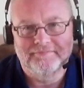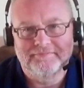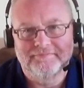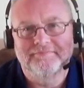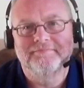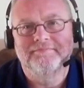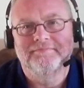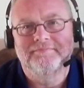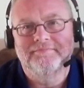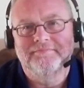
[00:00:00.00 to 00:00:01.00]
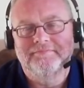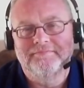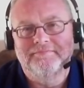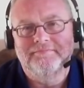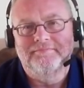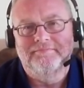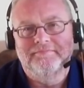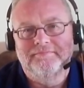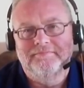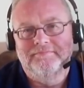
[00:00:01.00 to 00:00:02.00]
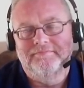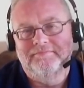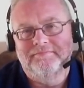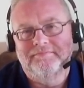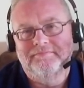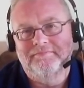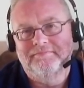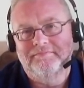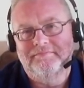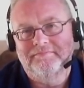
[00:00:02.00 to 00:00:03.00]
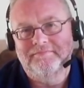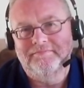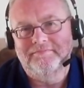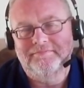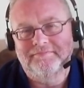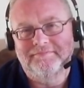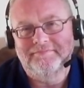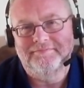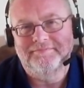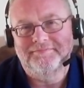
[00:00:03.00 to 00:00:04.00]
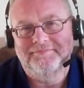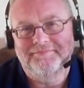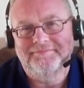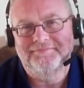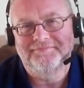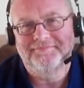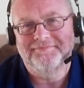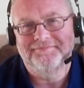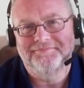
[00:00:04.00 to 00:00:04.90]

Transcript: No words are spoken by the person on screen.